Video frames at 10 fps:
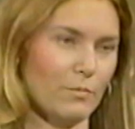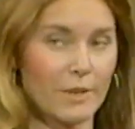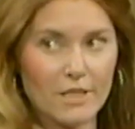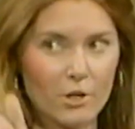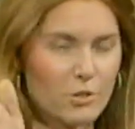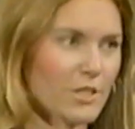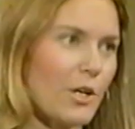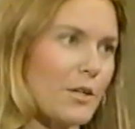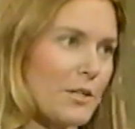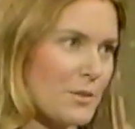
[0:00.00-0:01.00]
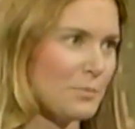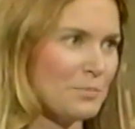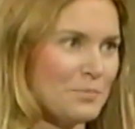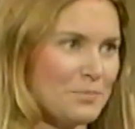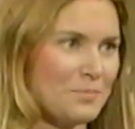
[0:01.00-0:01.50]
my daughter's in the audience.
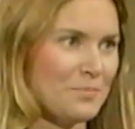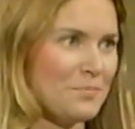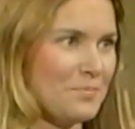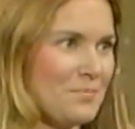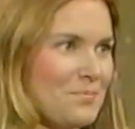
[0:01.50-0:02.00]
Oh,